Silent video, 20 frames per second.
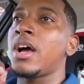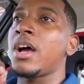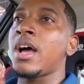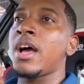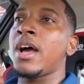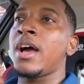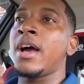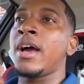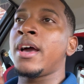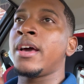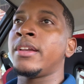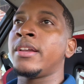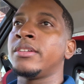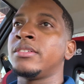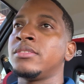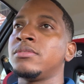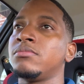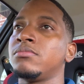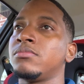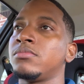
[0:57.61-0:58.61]

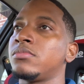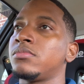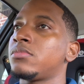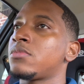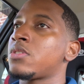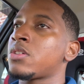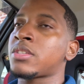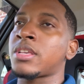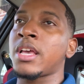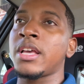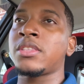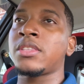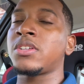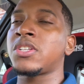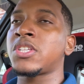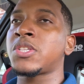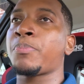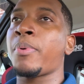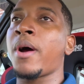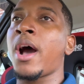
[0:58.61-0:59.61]
and just head to the
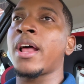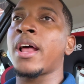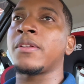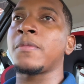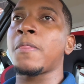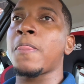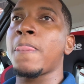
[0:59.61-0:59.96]
spot.